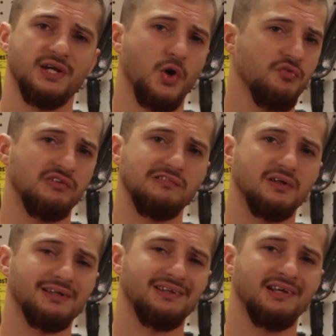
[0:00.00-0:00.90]
get
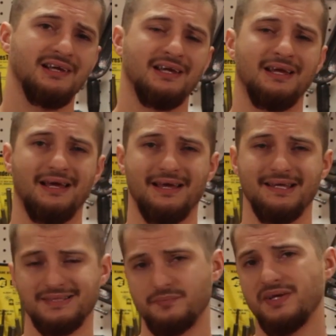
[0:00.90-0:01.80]
overlooked
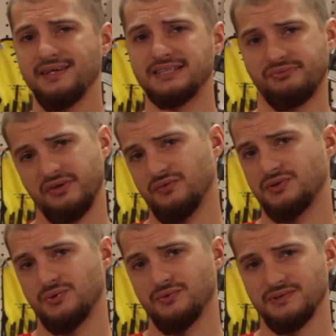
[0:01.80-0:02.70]
as being survival
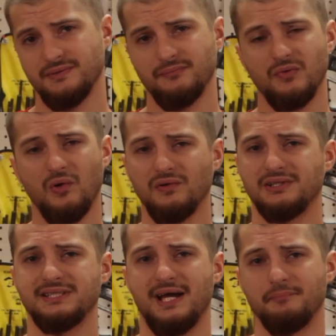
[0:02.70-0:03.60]
tools all
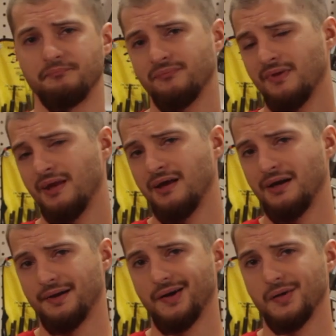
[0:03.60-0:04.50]
the time.
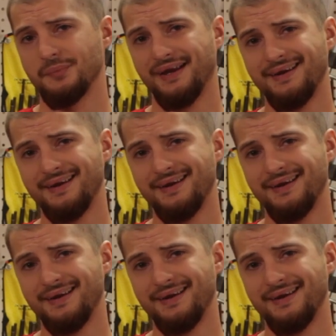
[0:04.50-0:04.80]
Uh, but